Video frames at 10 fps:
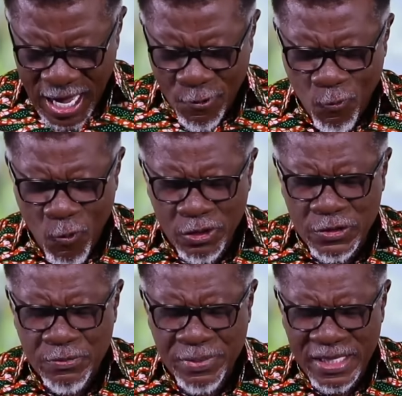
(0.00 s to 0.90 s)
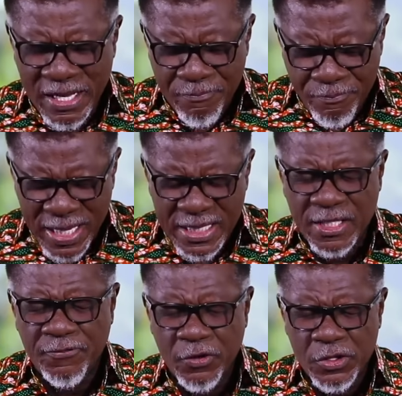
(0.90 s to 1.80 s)
I want to be the
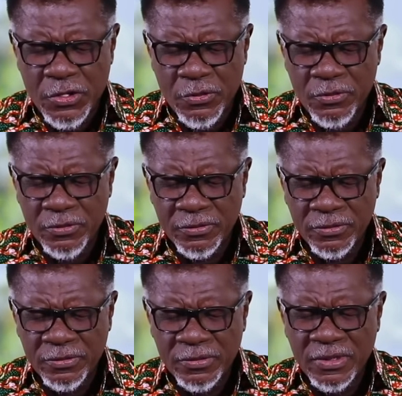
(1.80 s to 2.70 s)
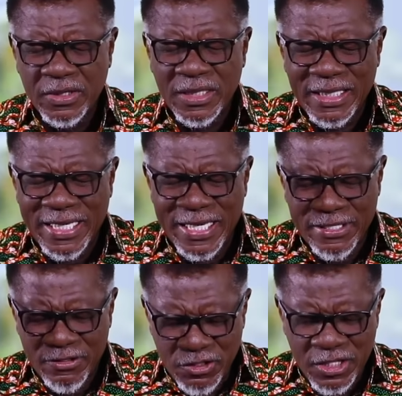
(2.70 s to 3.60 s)
best for you.
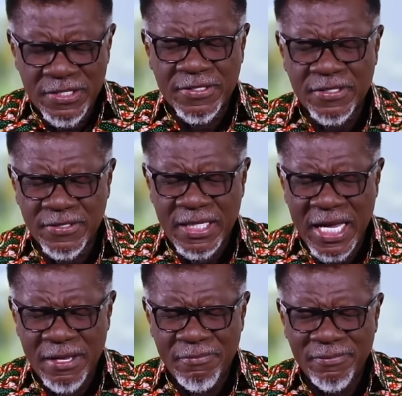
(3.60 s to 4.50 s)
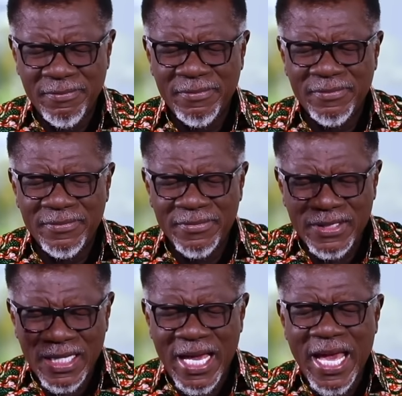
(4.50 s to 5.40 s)
In Jesus' name,
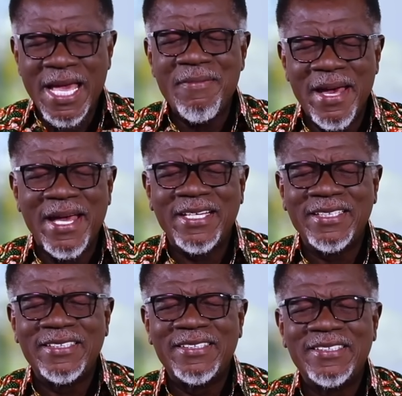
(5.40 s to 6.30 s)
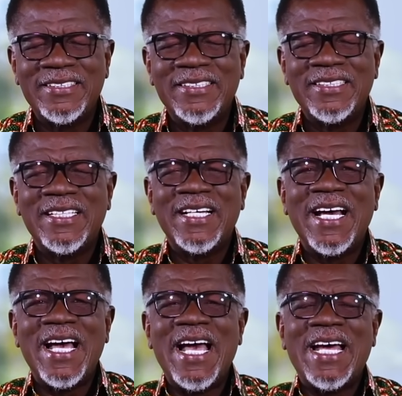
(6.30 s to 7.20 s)
amen
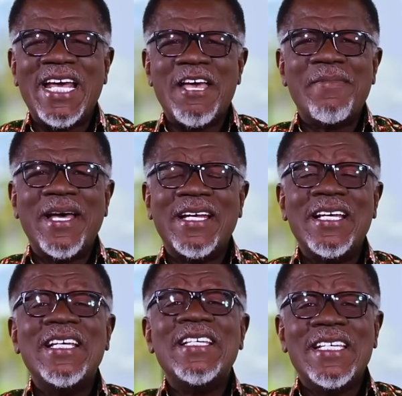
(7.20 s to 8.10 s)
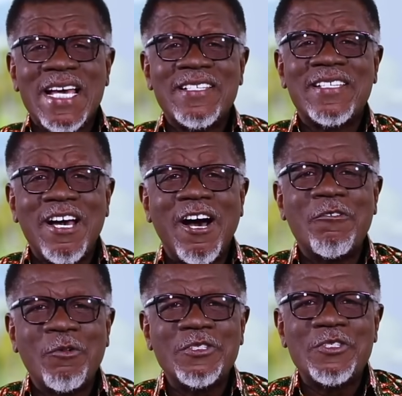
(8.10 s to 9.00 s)
and amen. Yes,
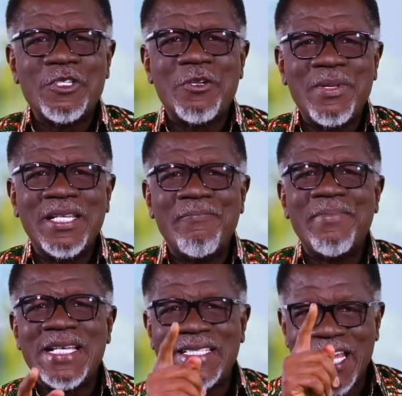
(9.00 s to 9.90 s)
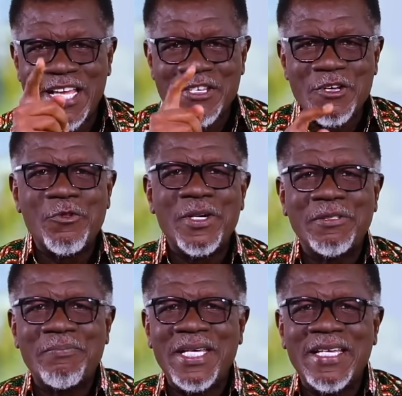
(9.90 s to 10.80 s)
God wants you to be the best, and you
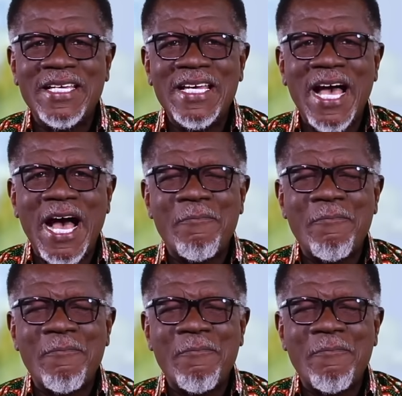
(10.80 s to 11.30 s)
will be.